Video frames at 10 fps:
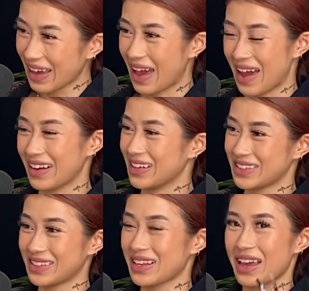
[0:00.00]
And
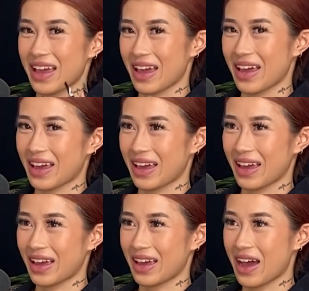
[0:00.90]
it's
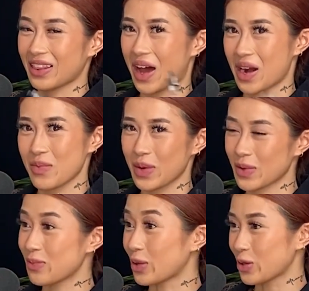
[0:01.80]
a lot of
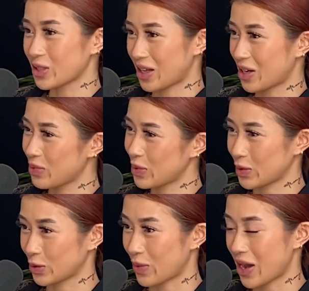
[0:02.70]
people, it blows a lot of
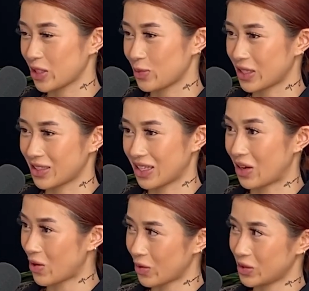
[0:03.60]
people's minds because they
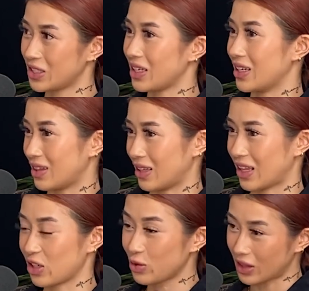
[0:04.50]
don't see anything.
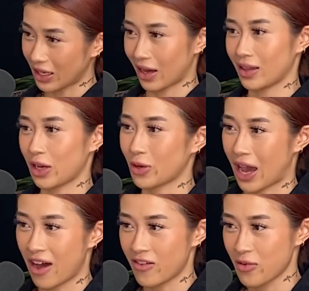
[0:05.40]
Like you think LA would
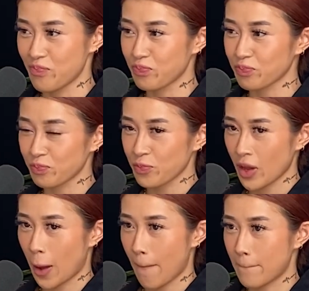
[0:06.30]
have them,
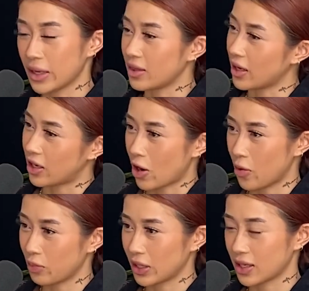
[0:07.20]
but they
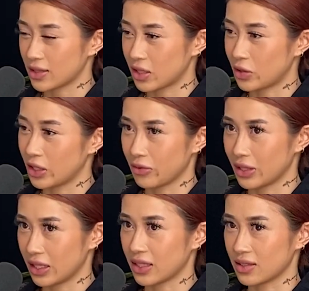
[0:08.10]
don't, because it only
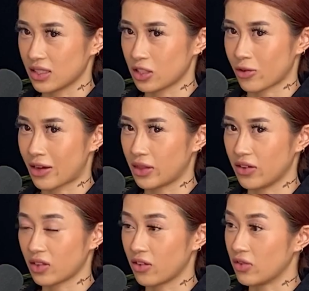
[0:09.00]
really exists around
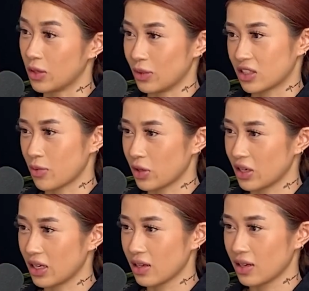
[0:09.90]
the Vietnamese
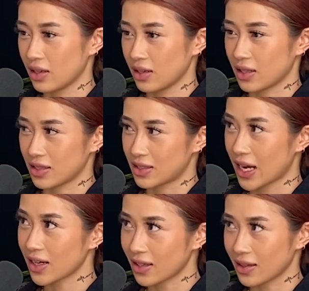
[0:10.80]
community. Because
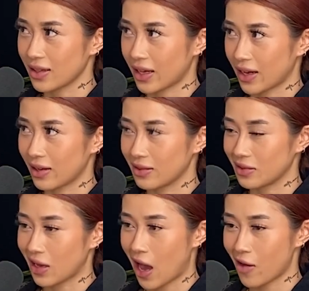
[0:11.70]
technically like
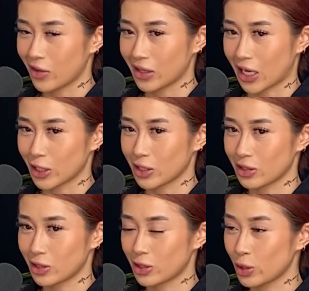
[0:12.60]
having like
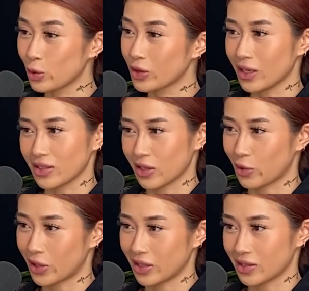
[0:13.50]
two things
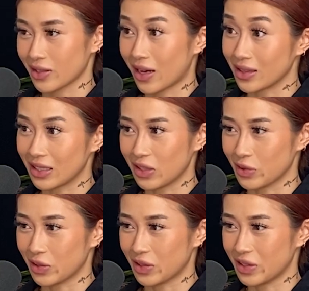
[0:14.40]
in one is not
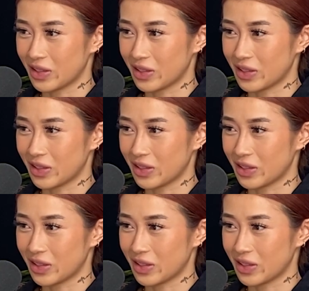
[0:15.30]
legal.